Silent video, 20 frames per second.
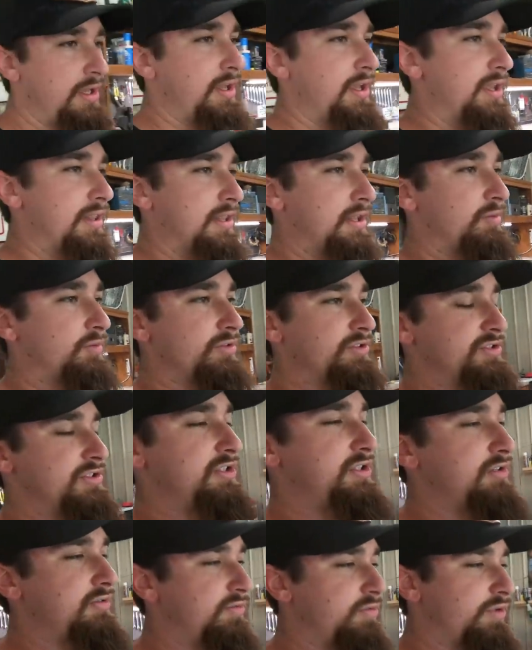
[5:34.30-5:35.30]
And then we'll
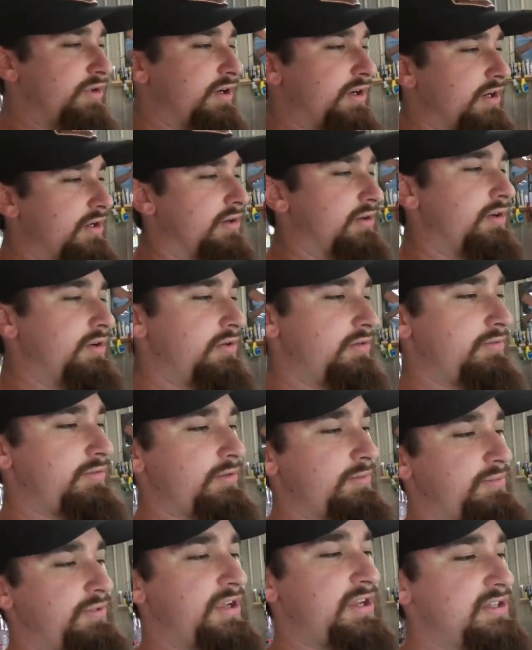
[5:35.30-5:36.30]
see if we're going to
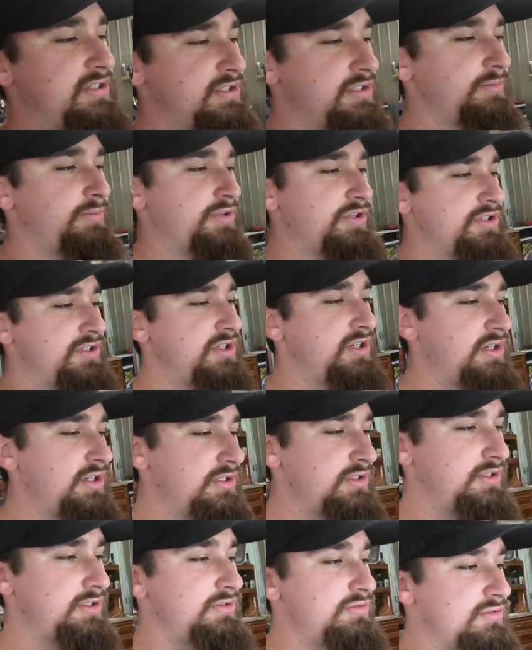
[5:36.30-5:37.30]
replace the
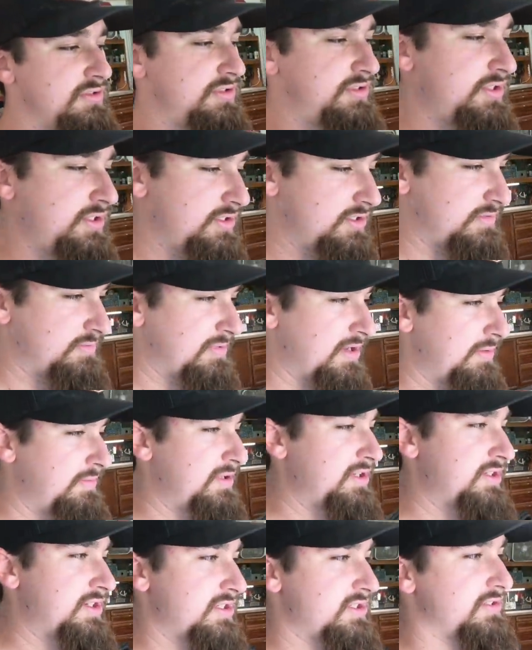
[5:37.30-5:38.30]
bushings, use this,
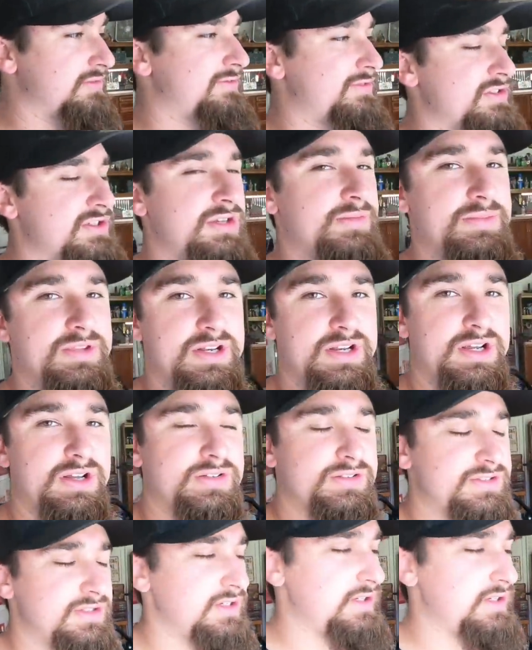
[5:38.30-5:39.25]
maybe ditch it for something else.